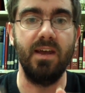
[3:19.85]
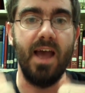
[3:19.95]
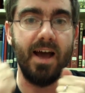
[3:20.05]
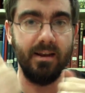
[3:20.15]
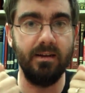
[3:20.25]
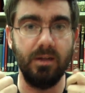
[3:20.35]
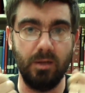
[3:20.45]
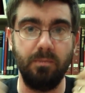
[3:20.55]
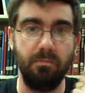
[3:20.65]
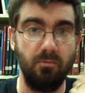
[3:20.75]

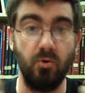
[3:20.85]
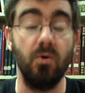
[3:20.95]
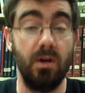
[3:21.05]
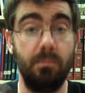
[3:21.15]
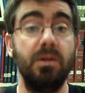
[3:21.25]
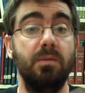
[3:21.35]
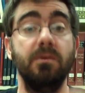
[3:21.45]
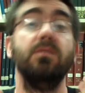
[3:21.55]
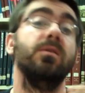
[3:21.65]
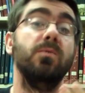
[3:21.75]
hadn't grown up
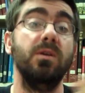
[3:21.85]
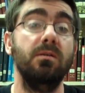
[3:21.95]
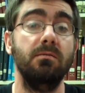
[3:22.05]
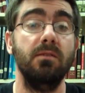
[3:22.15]
experiencing what